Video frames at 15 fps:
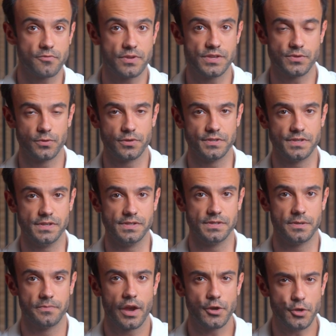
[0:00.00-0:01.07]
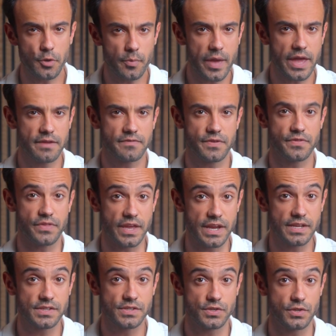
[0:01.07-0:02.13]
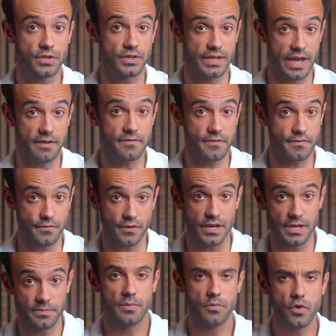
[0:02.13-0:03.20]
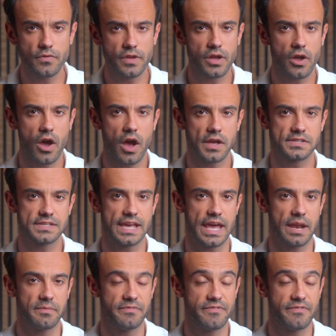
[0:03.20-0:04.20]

resources. Are you paying for things you could get for free? Moving costs add up